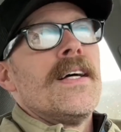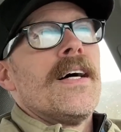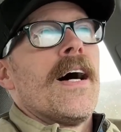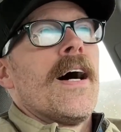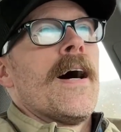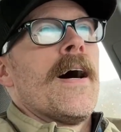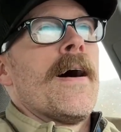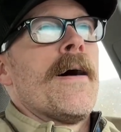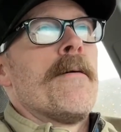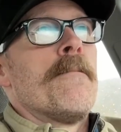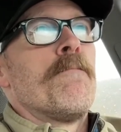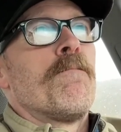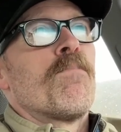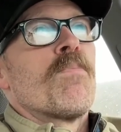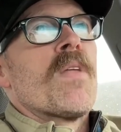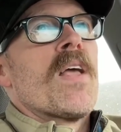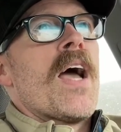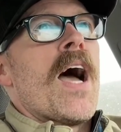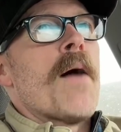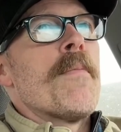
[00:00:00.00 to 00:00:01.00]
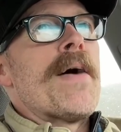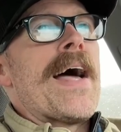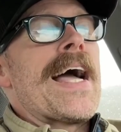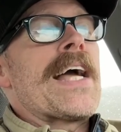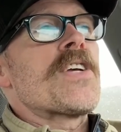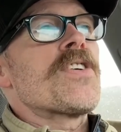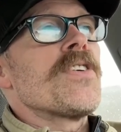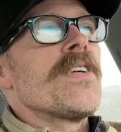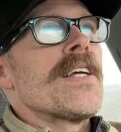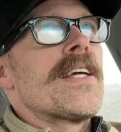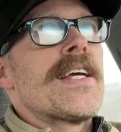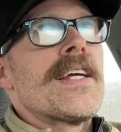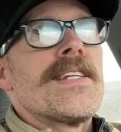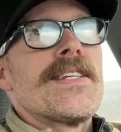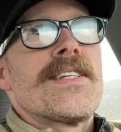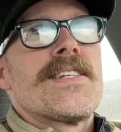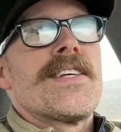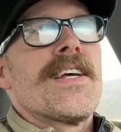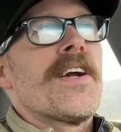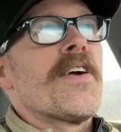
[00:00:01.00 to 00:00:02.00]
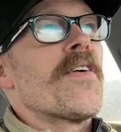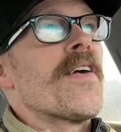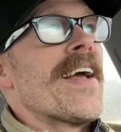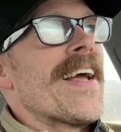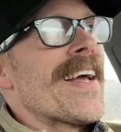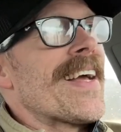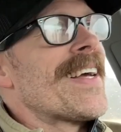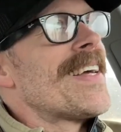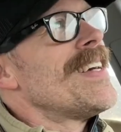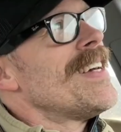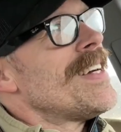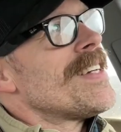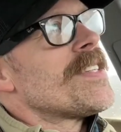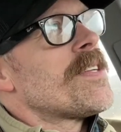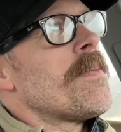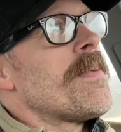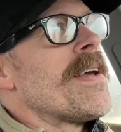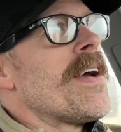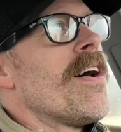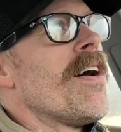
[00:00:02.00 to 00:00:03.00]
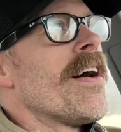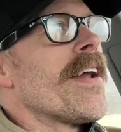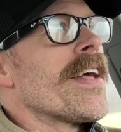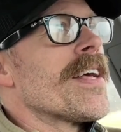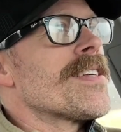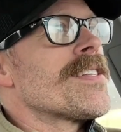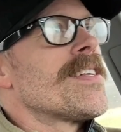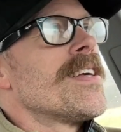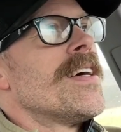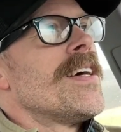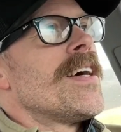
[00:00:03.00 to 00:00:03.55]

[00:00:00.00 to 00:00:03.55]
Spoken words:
I'm actually considering, to be honest,